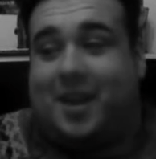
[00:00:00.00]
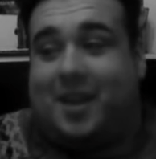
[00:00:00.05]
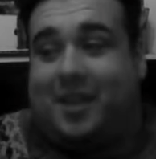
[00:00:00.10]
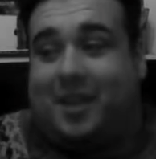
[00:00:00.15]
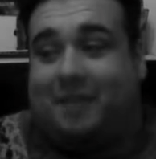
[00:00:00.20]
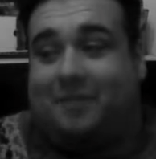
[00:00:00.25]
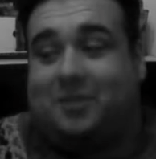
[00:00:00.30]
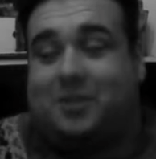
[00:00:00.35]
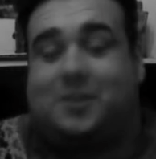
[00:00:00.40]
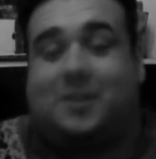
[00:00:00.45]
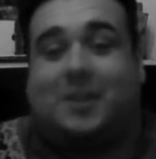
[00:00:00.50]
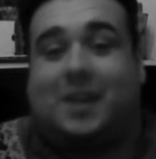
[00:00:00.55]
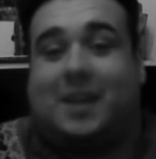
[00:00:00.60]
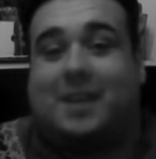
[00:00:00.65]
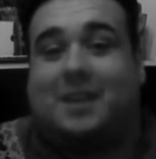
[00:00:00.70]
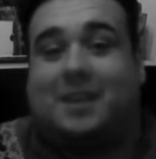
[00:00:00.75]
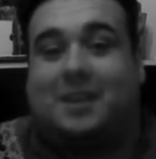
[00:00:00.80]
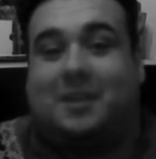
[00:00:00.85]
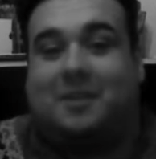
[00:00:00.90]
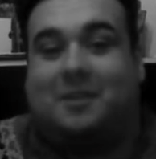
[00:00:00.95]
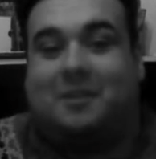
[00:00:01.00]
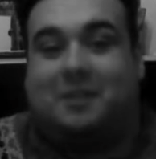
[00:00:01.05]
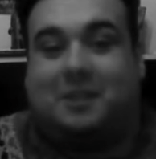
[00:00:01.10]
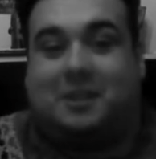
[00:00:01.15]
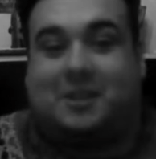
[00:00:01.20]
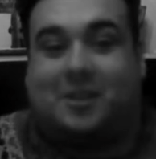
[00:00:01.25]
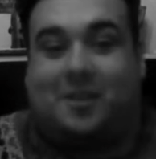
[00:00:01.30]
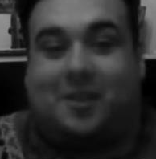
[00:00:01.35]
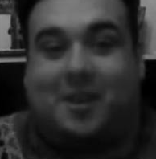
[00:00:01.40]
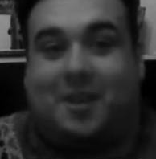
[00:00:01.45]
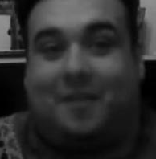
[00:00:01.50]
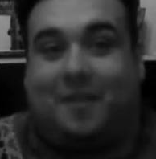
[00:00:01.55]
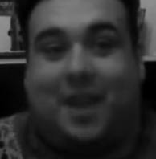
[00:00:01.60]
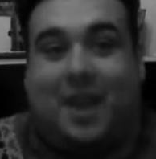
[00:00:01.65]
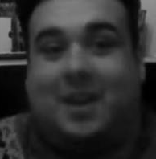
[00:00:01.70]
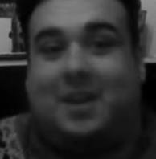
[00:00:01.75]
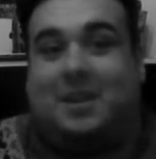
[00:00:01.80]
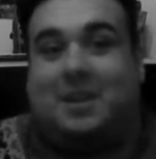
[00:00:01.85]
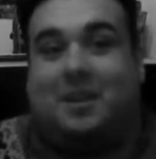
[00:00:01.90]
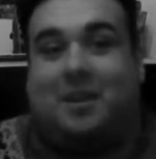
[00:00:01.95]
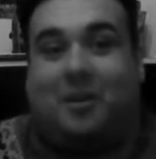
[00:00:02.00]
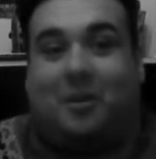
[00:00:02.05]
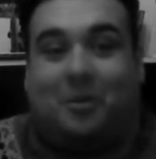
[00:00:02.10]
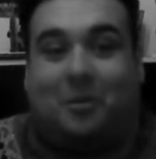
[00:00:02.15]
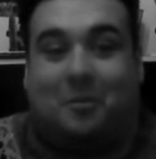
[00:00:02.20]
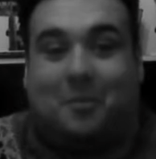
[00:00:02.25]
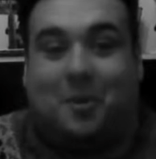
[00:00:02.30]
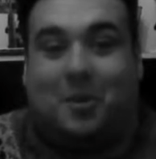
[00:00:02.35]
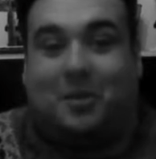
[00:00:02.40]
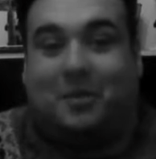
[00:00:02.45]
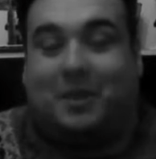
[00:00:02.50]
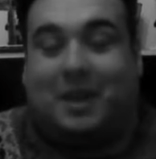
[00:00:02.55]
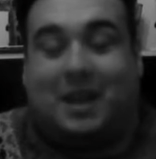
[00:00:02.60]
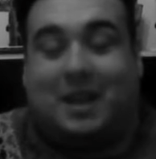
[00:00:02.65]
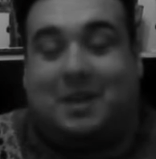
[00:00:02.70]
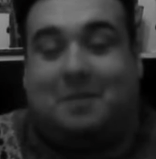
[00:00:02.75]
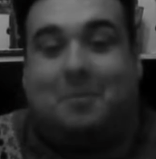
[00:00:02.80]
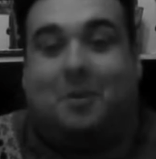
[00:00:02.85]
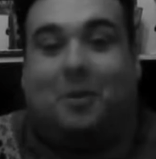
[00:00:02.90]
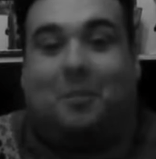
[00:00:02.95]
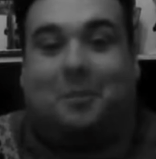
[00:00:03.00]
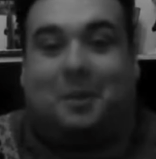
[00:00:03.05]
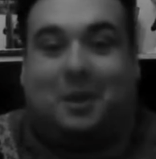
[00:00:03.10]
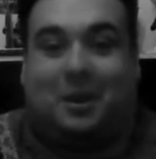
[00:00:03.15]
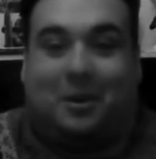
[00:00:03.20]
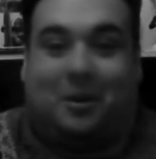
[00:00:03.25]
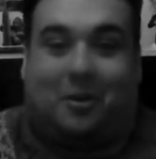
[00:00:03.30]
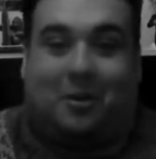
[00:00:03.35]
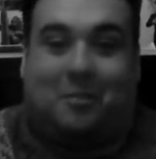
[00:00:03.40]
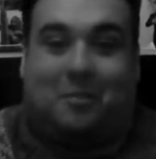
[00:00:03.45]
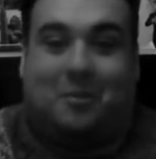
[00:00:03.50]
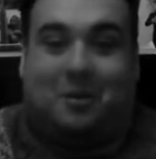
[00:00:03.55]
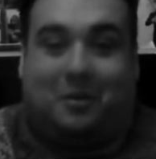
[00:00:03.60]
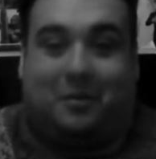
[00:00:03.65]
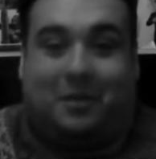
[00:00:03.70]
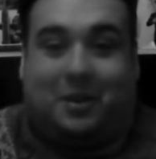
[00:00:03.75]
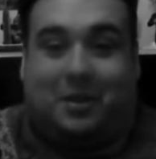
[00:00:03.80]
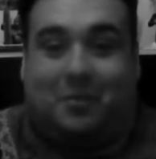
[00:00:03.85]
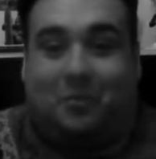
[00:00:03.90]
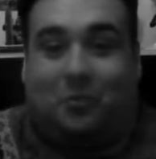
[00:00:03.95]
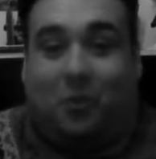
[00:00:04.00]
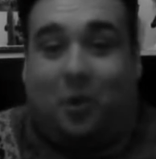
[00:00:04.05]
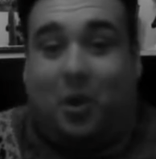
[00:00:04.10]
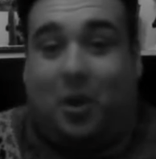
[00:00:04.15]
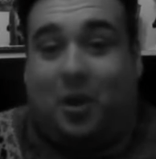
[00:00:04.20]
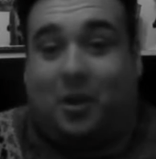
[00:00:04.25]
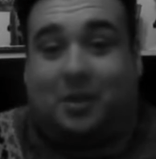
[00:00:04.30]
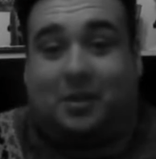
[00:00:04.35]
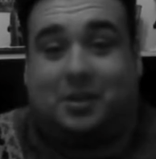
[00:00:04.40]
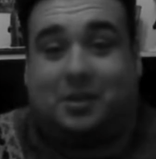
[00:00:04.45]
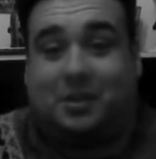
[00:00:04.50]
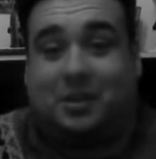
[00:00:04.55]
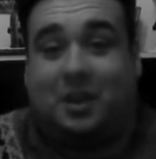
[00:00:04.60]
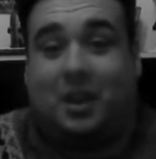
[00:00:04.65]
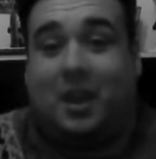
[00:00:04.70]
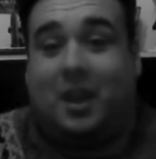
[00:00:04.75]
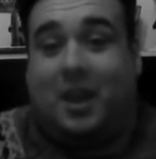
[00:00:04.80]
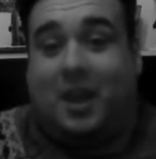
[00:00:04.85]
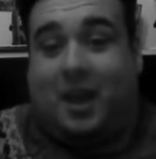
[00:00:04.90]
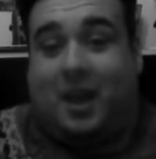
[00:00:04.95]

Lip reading: They've just taken the title of any horror movie, any popular horror movie, and worked,